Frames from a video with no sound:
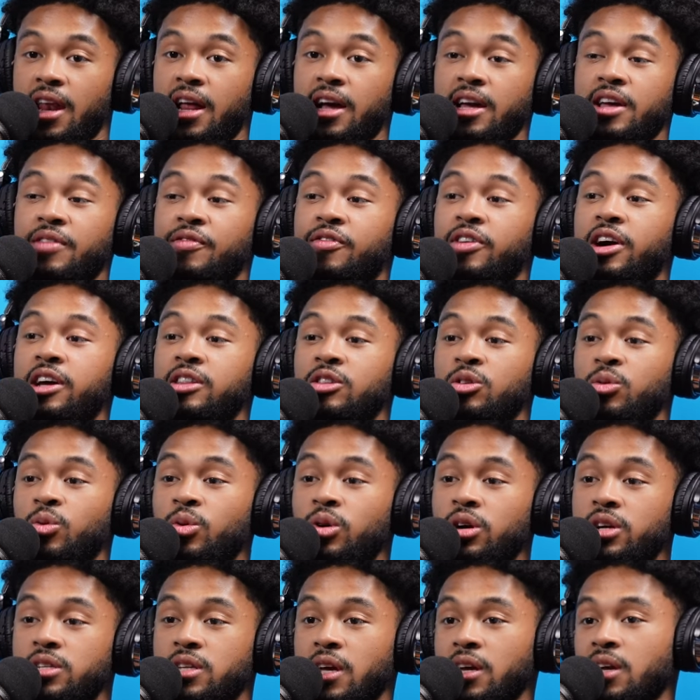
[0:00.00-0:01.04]
and I can find the
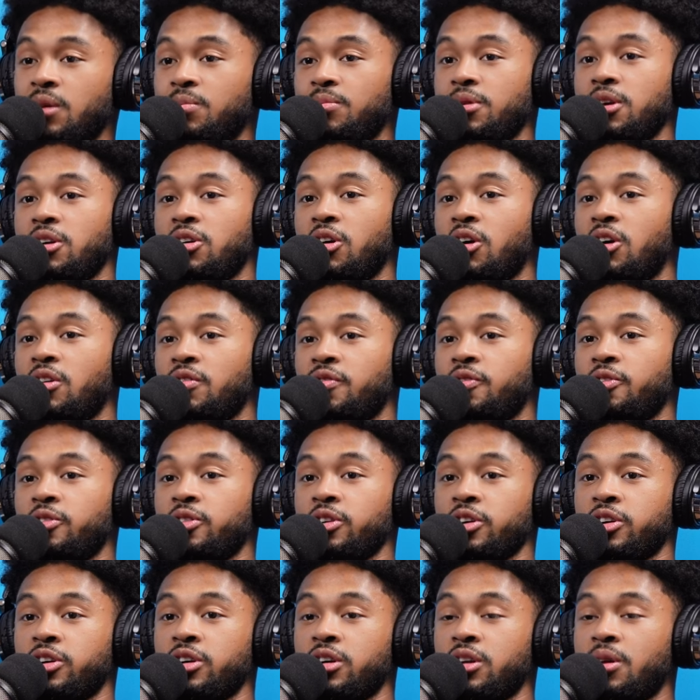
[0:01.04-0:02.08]
woods, I can be gone for
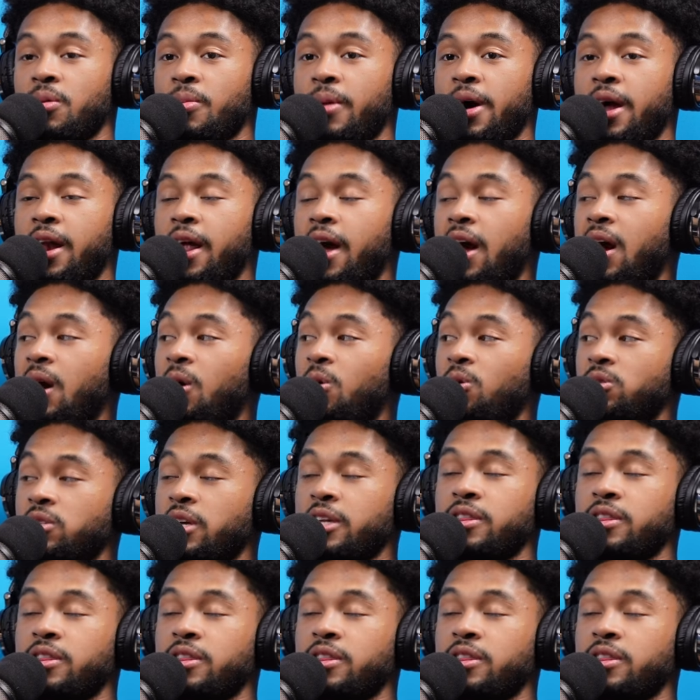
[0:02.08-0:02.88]
a good amount of hours.